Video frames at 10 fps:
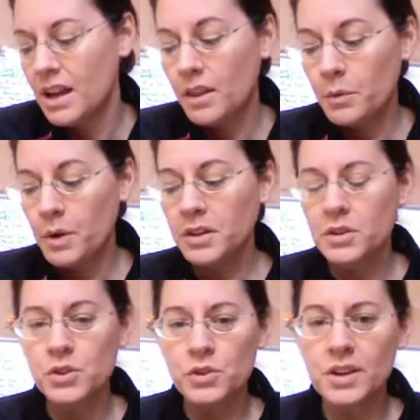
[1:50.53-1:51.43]
The word
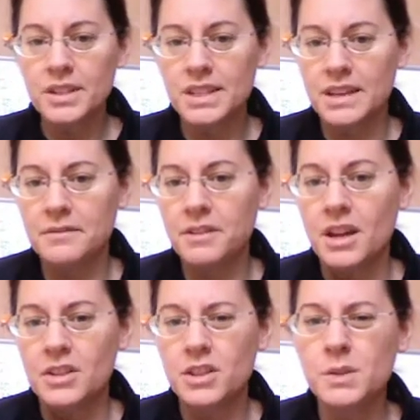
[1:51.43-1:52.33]
constructive
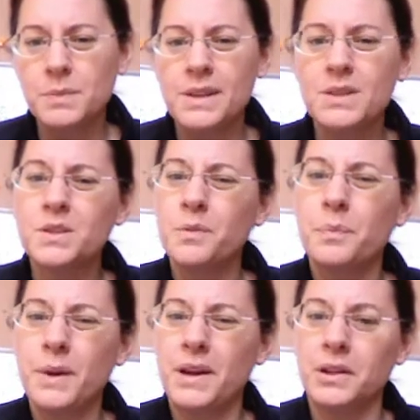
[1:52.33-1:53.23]
just means to
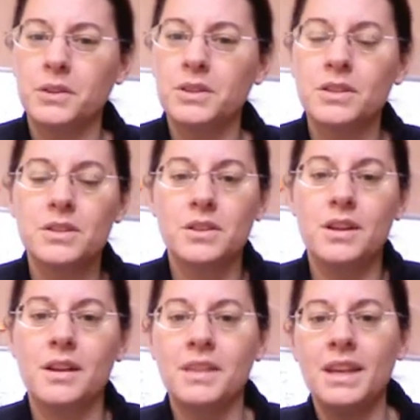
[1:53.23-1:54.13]
build, so you
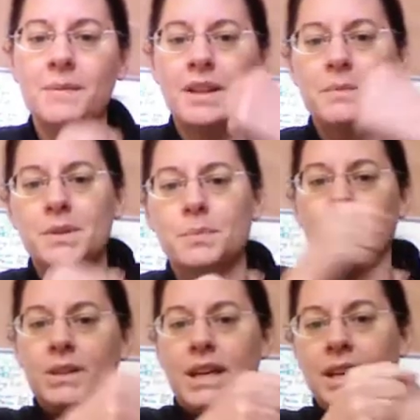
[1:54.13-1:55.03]
can think about them as
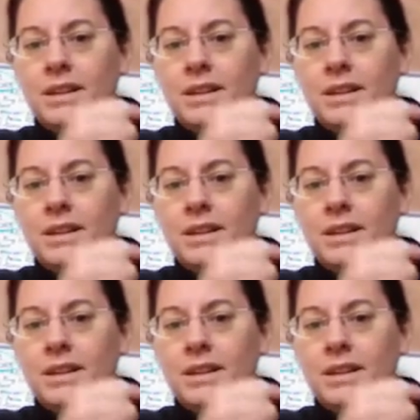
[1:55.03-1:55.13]
building.